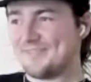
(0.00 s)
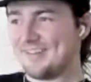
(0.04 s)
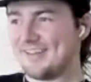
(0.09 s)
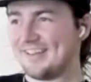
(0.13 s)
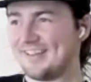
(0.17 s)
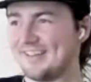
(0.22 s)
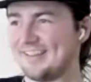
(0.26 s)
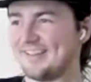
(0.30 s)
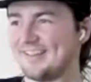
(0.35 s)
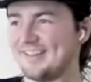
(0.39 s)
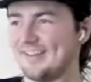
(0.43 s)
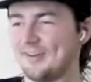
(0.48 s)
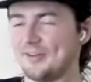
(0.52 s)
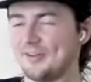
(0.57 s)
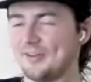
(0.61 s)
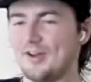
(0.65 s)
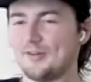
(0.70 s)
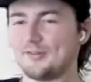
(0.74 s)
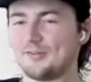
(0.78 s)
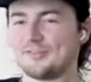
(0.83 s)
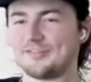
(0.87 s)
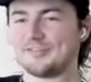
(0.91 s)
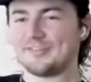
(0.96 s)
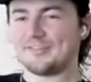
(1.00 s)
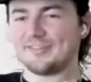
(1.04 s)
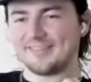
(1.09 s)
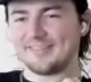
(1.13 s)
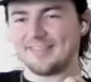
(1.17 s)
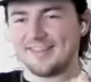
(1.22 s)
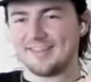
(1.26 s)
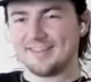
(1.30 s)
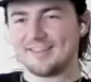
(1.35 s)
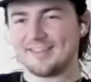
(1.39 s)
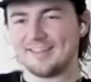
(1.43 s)
And I, I was just
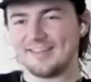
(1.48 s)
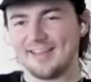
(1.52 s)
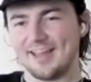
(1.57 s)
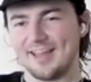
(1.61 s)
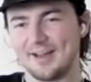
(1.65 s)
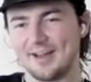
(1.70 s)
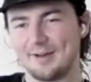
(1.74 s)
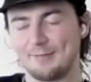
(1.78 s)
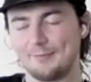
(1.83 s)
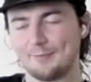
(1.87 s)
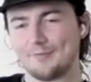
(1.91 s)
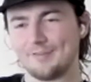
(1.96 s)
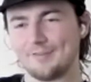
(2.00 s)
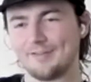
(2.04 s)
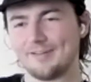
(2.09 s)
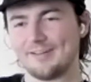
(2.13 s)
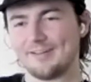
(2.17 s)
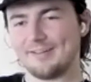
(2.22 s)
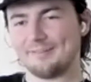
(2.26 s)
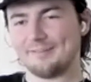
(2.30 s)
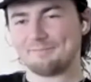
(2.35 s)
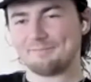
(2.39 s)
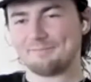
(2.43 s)
thinking how uh,